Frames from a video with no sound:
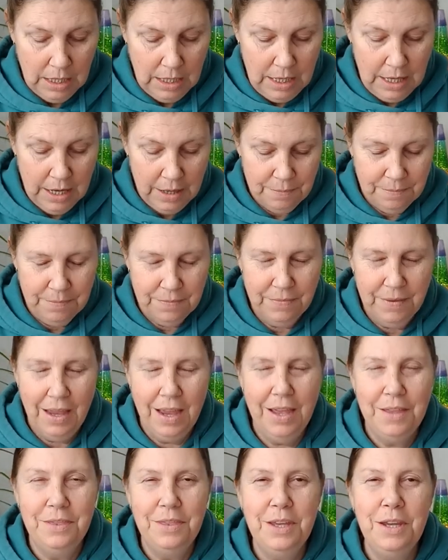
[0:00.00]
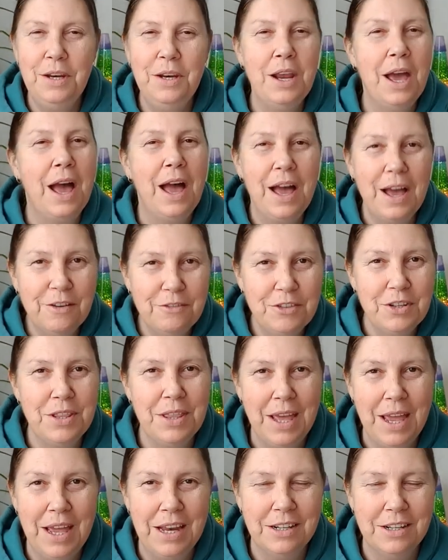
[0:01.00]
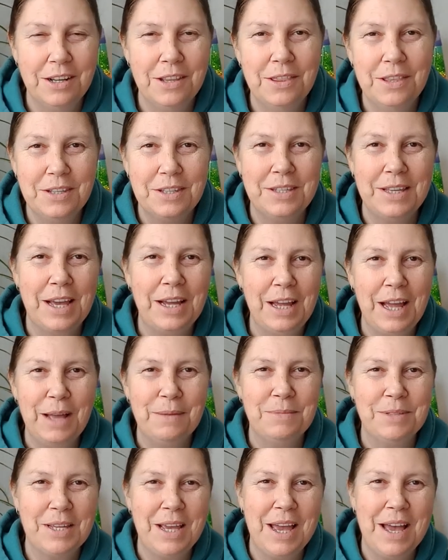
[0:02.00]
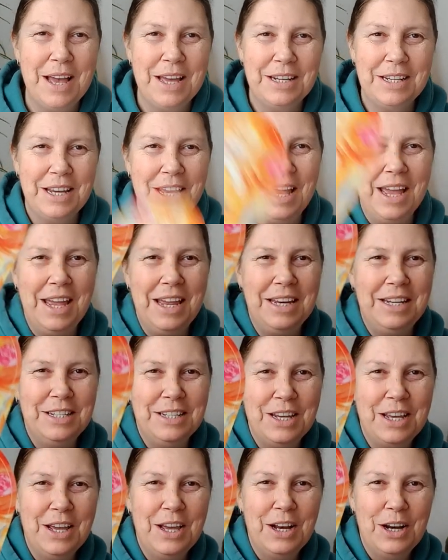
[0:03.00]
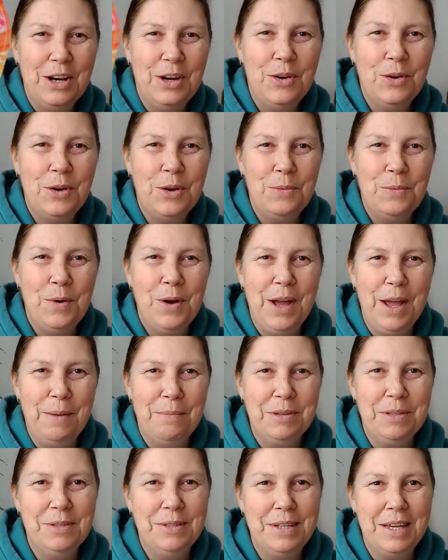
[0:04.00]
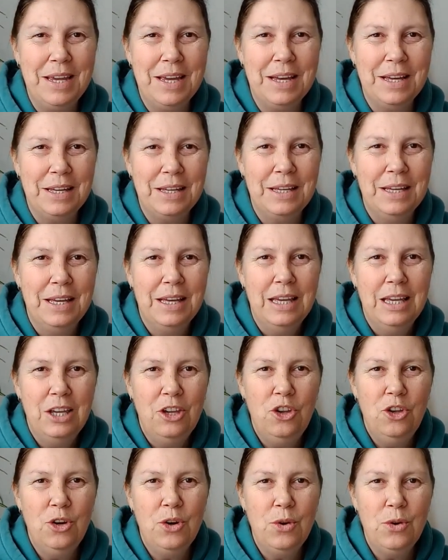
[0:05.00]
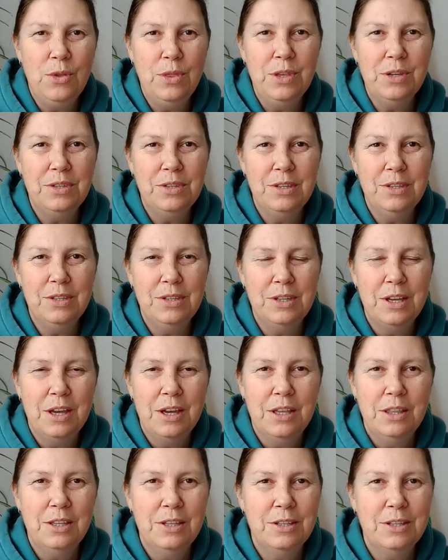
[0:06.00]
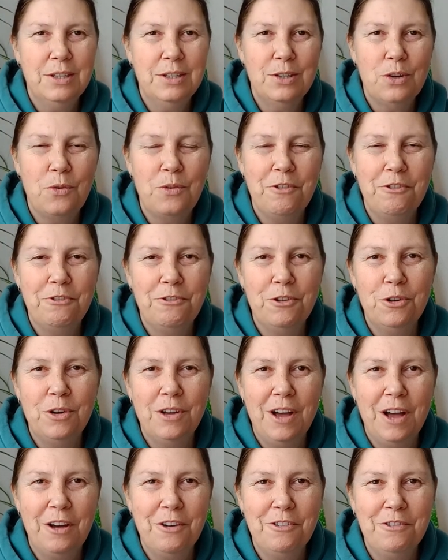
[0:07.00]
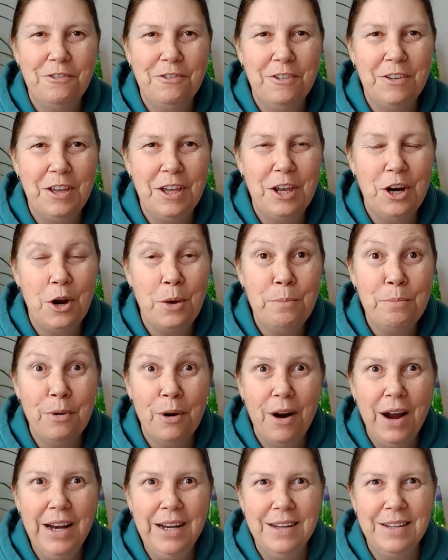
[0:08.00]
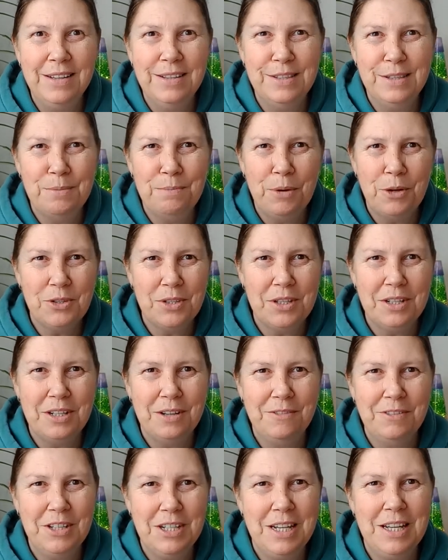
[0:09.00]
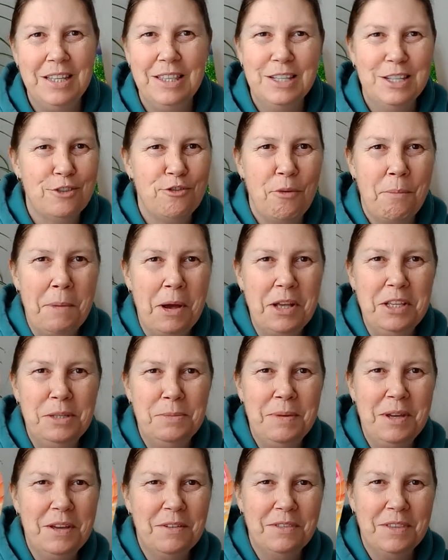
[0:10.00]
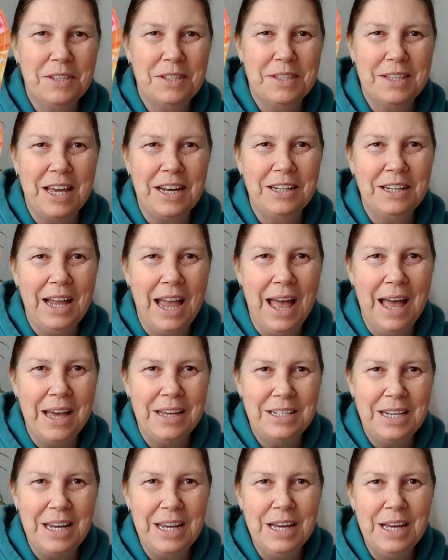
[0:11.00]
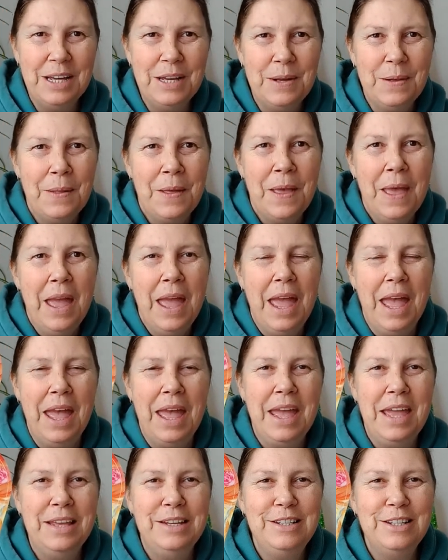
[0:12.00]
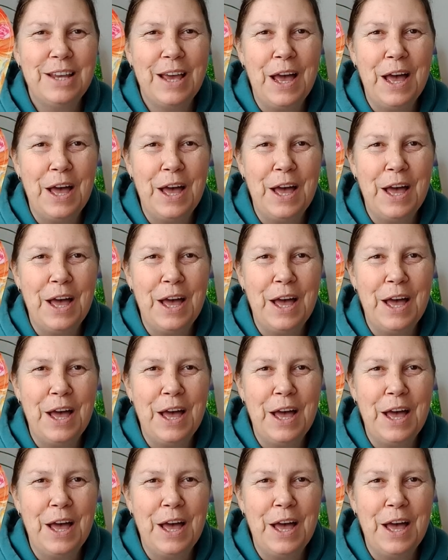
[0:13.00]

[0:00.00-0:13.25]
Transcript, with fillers: Yeah. And then after that, the sun comes out, and look at what happens here. You know, this is full of, you know, brightness and positivity. This reminds me of the sun card here. And